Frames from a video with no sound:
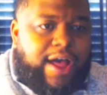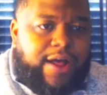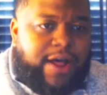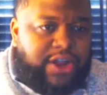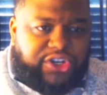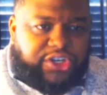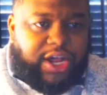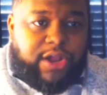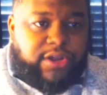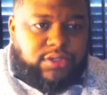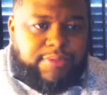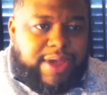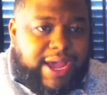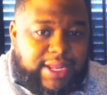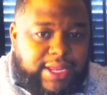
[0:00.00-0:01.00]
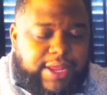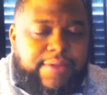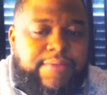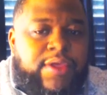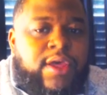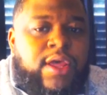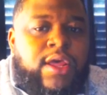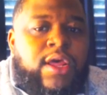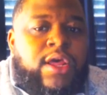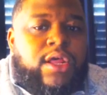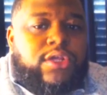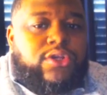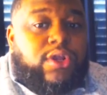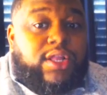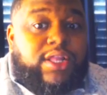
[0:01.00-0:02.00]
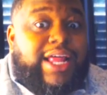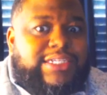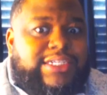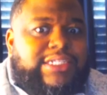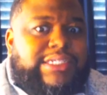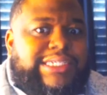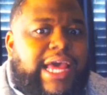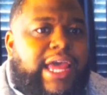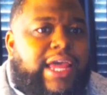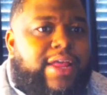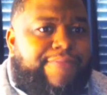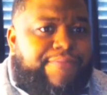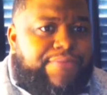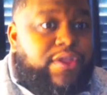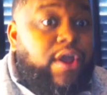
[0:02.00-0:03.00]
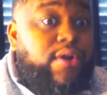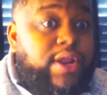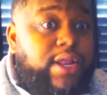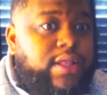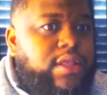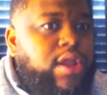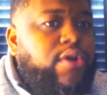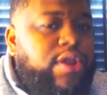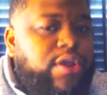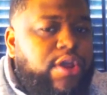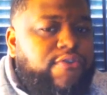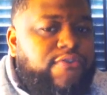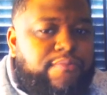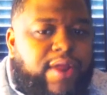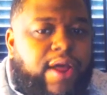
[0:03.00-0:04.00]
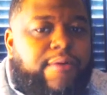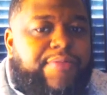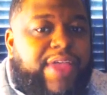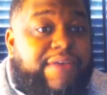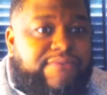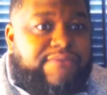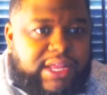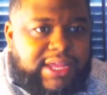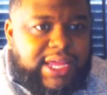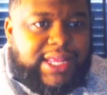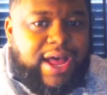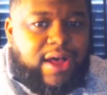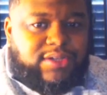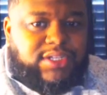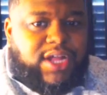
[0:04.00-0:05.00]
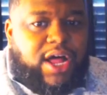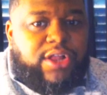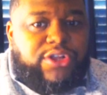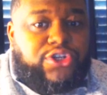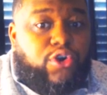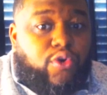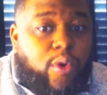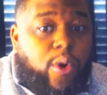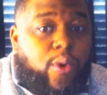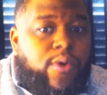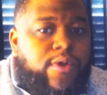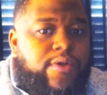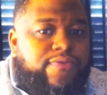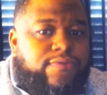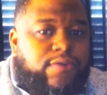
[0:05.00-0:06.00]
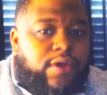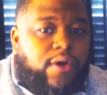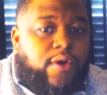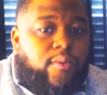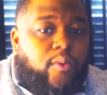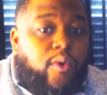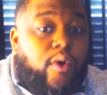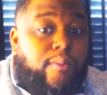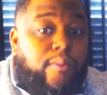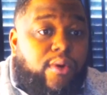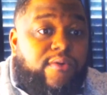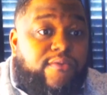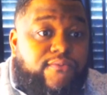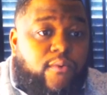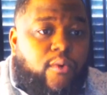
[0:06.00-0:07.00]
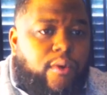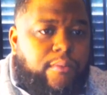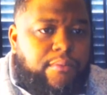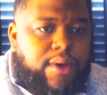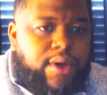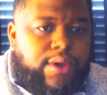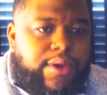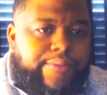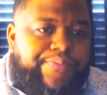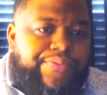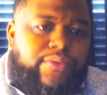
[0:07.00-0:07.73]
$100 back then. So let's just say in 30 years from now, that $15,000 grow to 1.4 million.